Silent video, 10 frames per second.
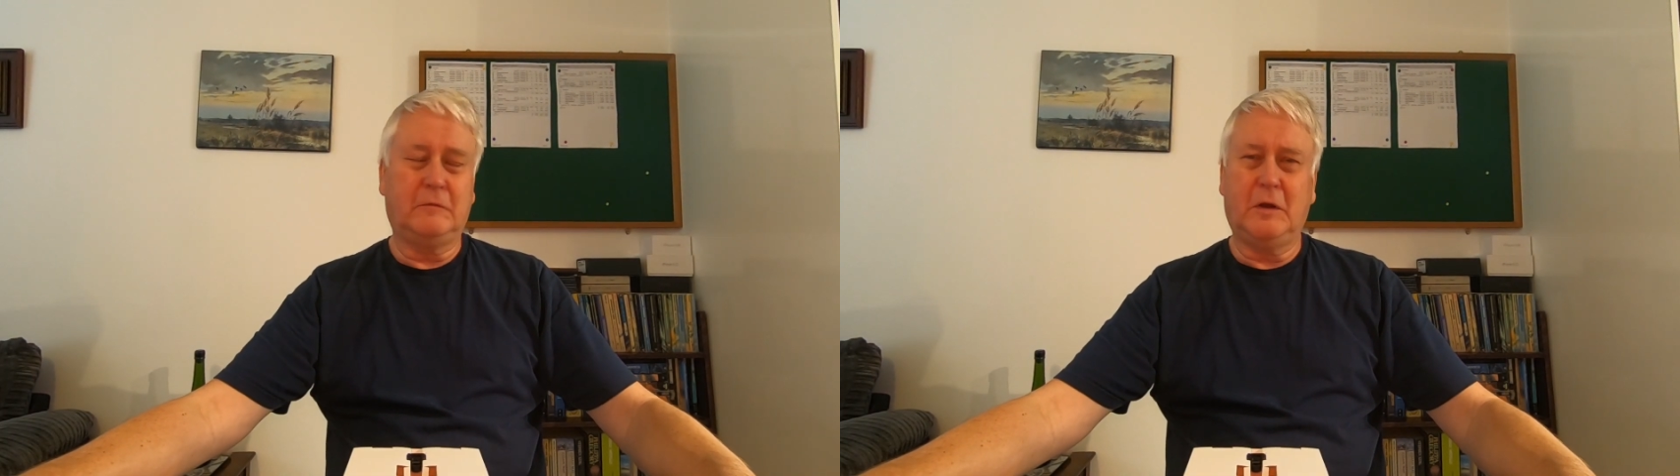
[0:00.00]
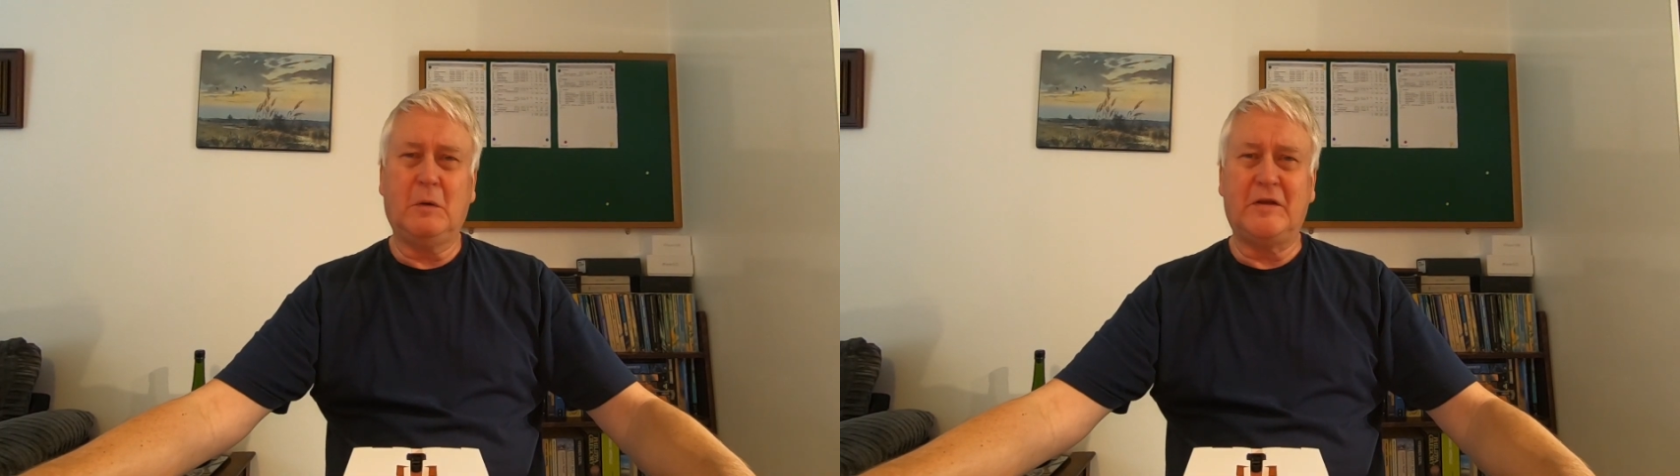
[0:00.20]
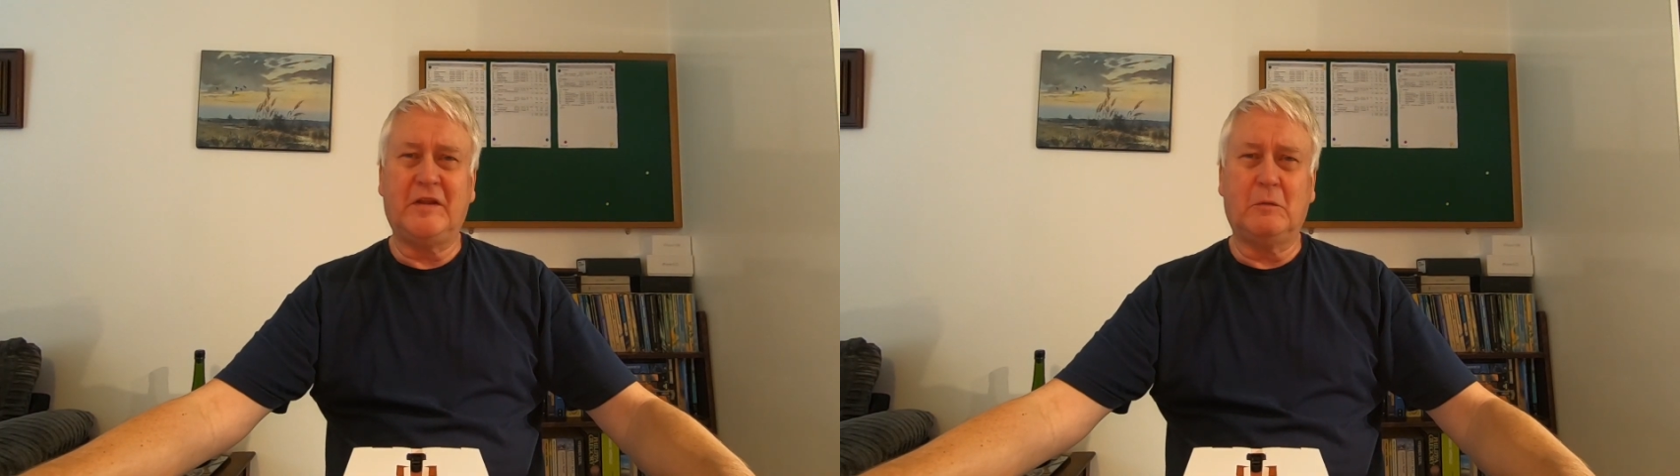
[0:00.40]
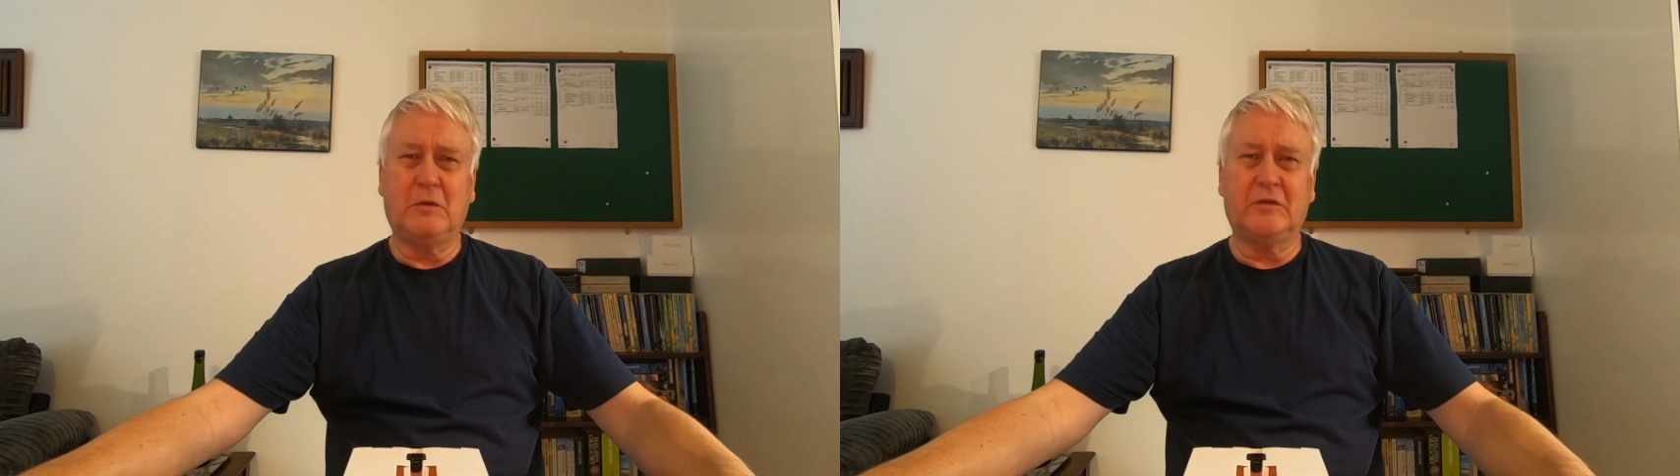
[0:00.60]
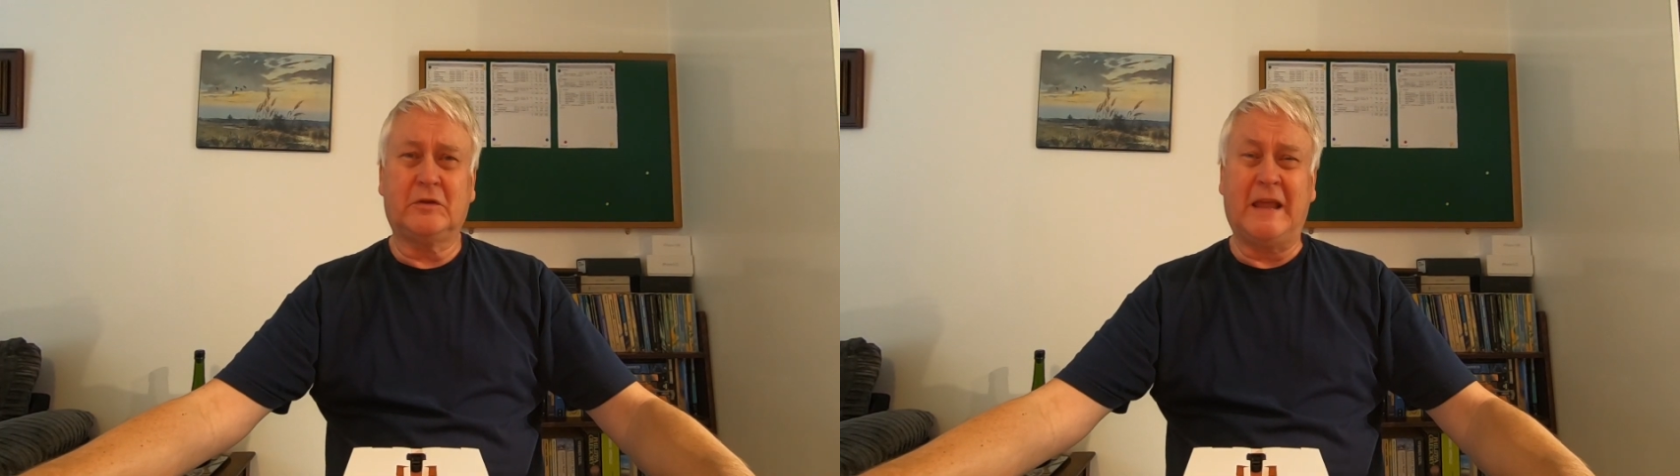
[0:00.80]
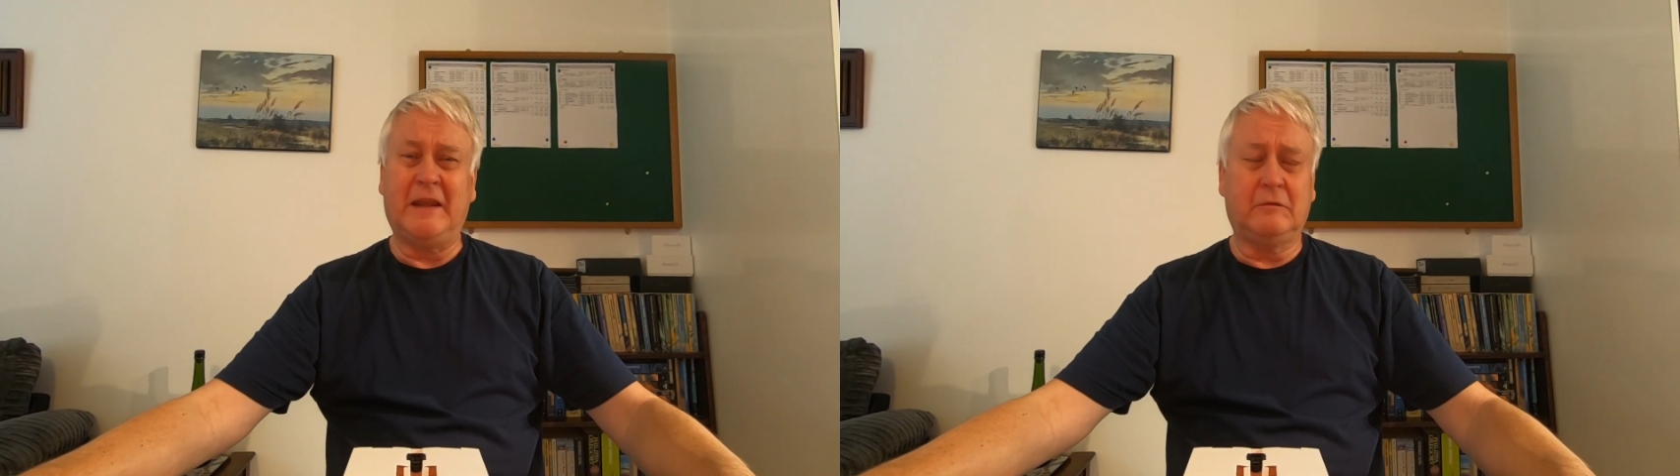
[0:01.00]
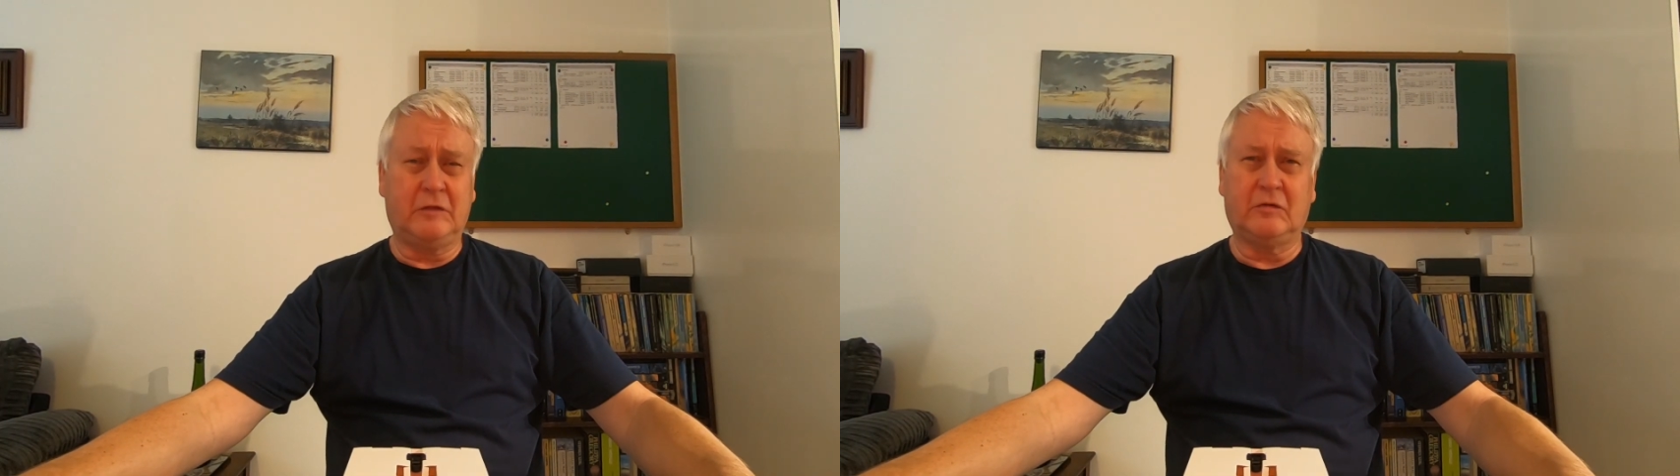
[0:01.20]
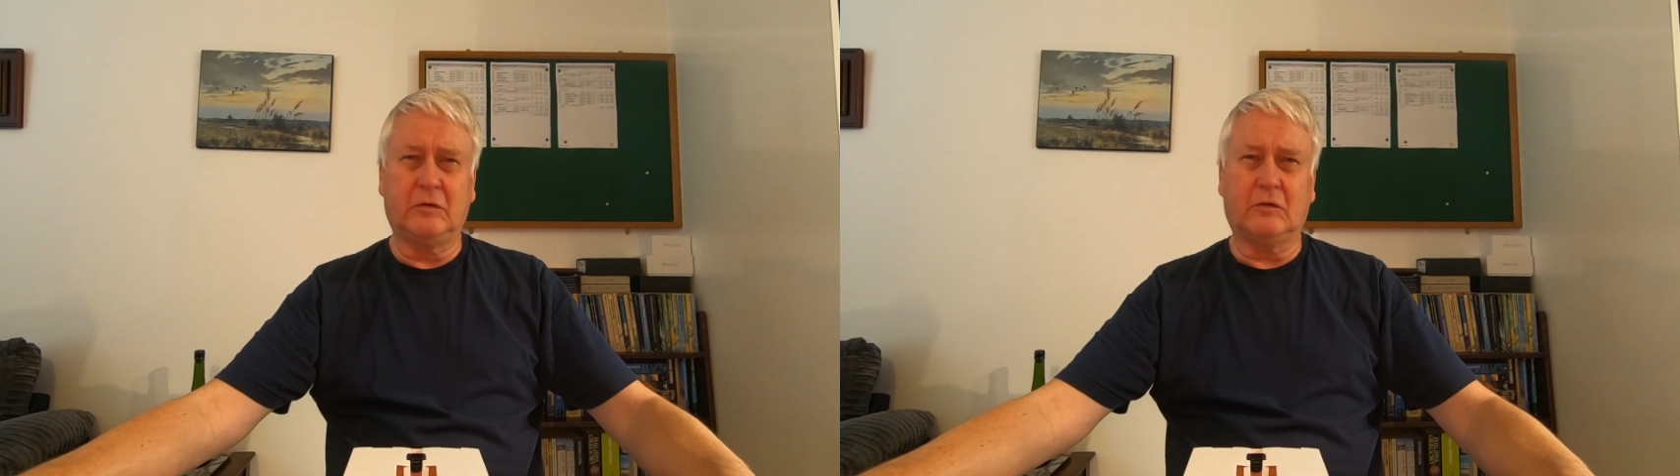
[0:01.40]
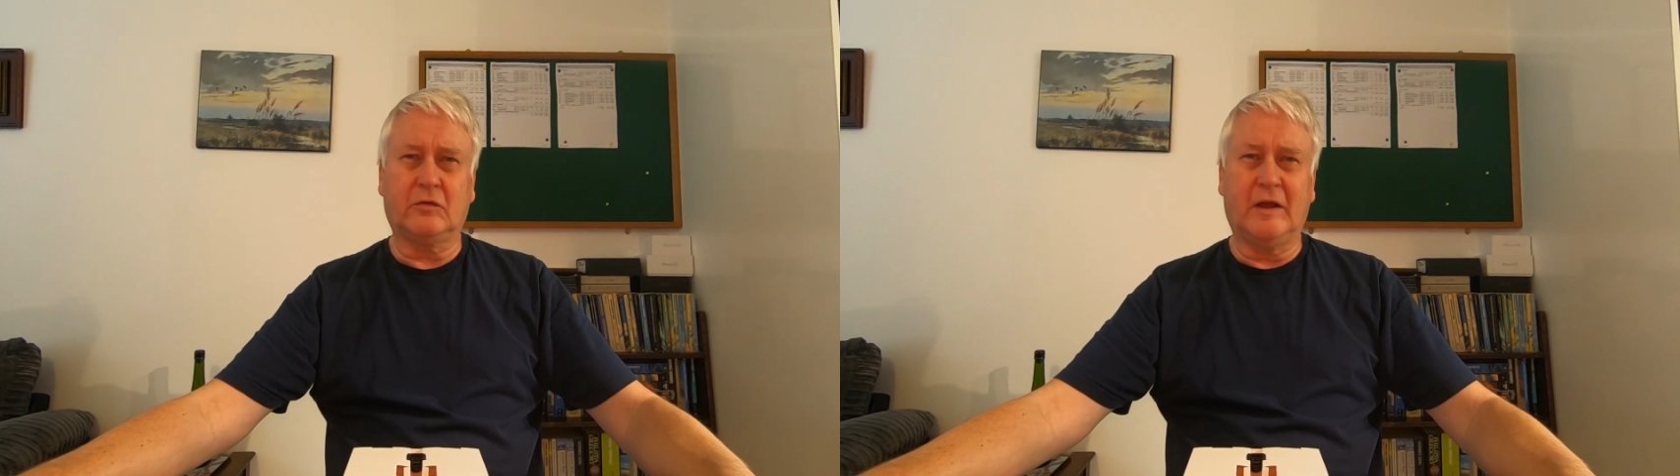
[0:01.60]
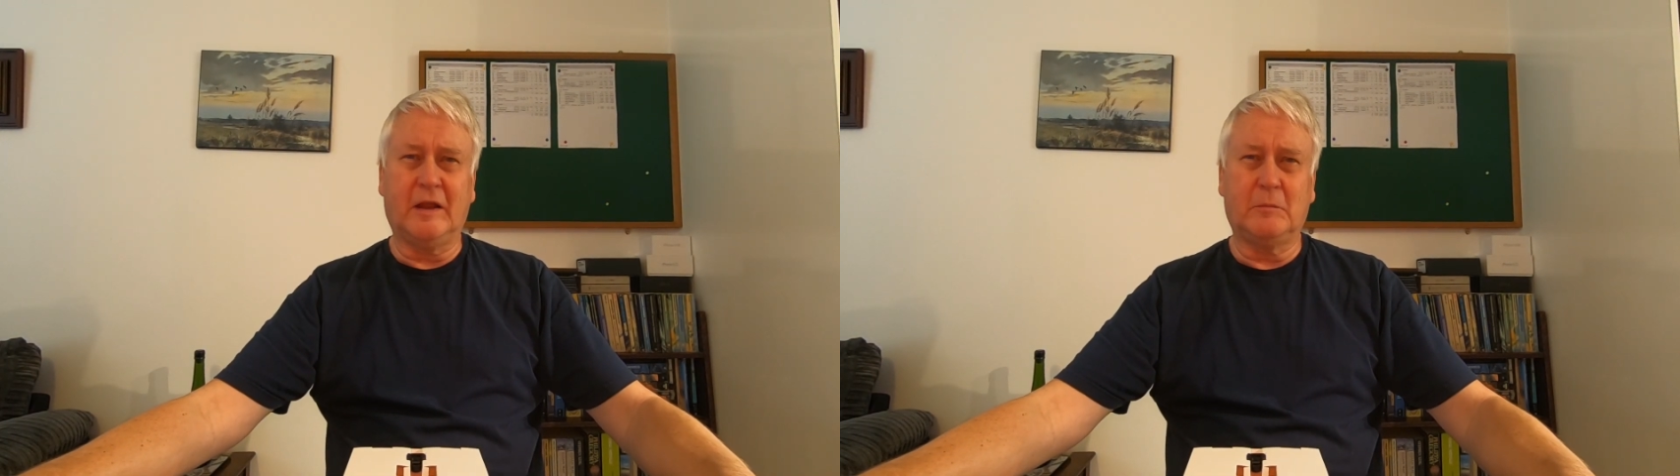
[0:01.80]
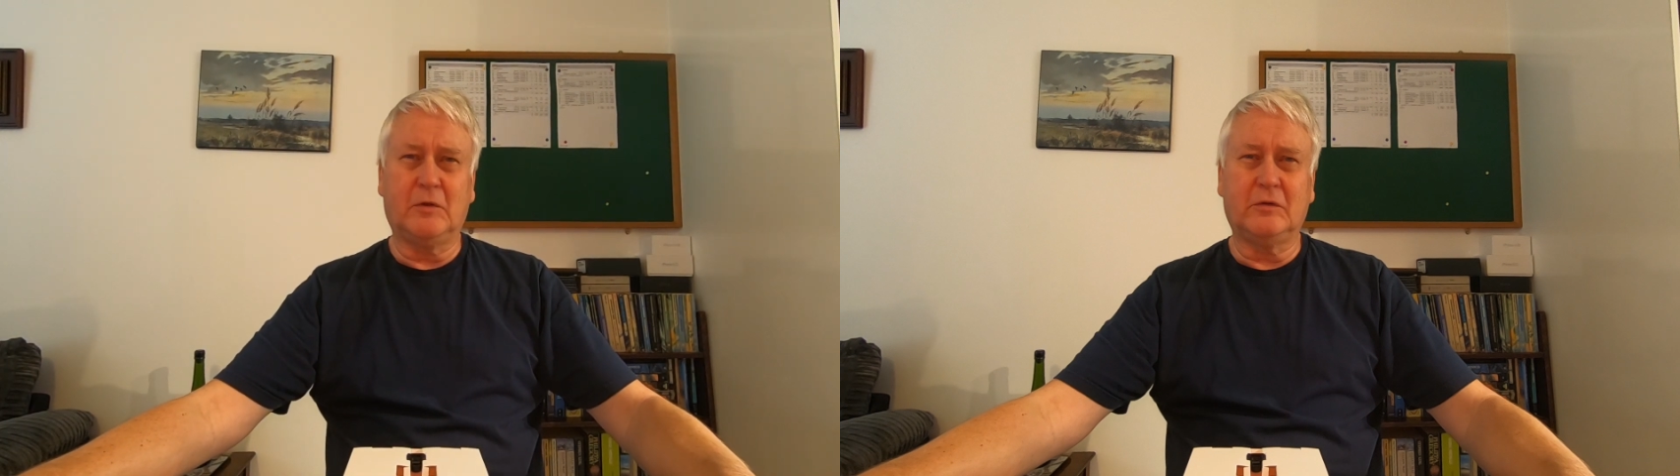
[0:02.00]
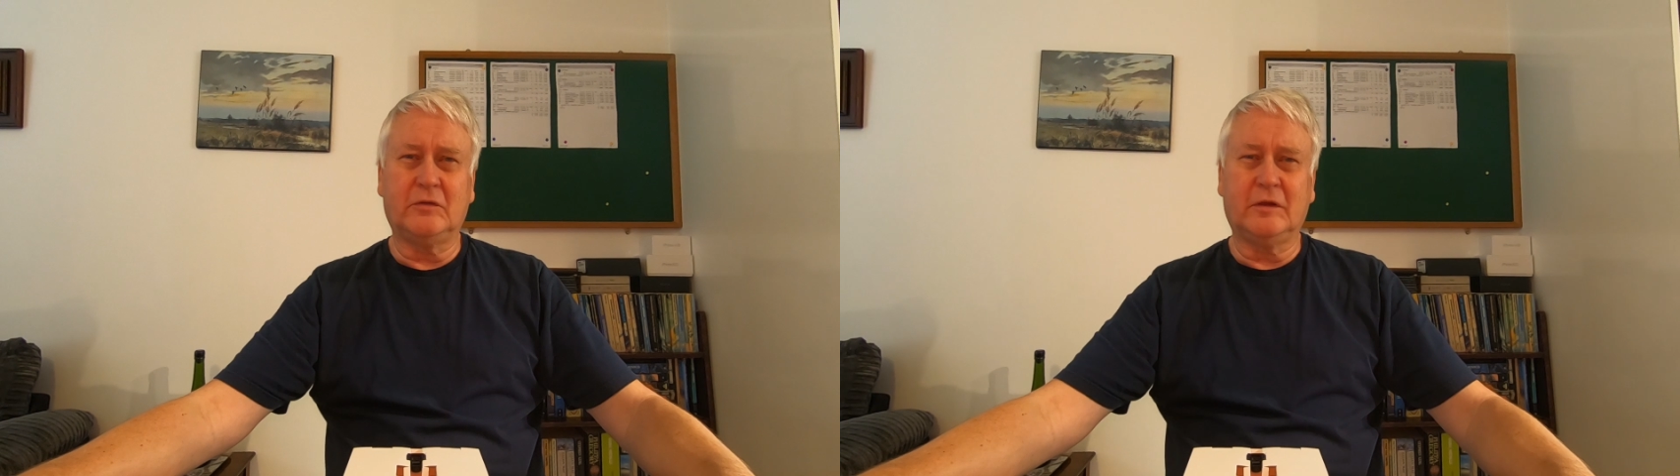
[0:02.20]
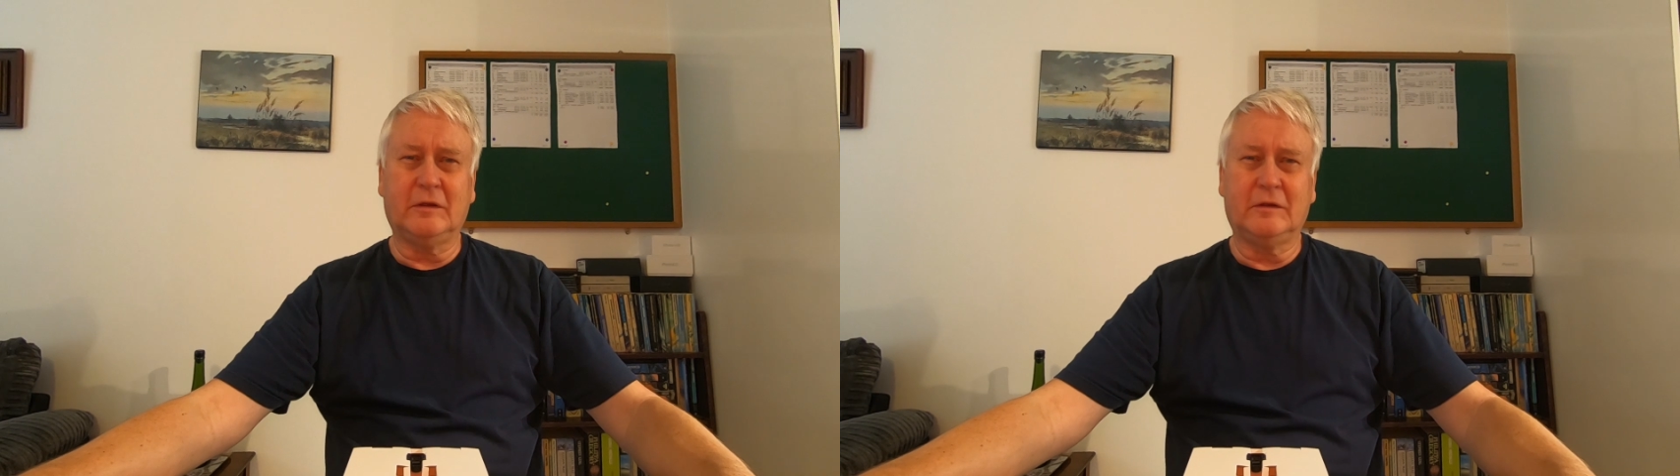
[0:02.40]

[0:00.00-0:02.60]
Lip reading: No idea what any of this looks like, but